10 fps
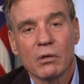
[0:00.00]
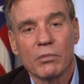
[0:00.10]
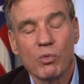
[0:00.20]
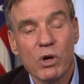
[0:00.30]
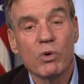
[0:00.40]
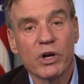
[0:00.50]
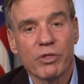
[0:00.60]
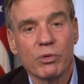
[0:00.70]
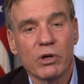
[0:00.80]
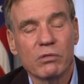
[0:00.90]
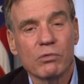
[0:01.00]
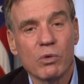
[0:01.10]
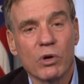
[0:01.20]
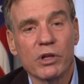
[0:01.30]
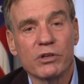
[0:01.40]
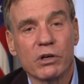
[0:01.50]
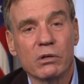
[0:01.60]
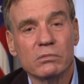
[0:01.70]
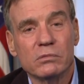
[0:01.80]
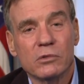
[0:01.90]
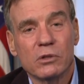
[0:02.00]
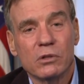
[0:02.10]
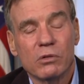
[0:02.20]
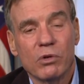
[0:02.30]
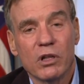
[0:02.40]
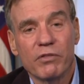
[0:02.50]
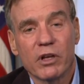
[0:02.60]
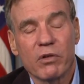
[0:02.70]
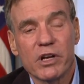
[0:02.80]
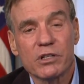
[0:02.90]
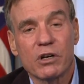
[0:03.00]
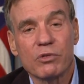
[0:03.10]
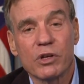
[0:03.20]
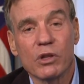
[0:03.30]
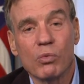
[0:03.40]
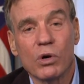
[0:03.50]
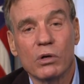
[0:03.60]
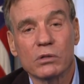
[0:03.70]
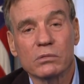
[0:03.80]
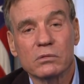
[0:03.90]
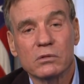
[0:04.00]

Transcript: But we will get through it. We will endure. We live in the greatest country in the world.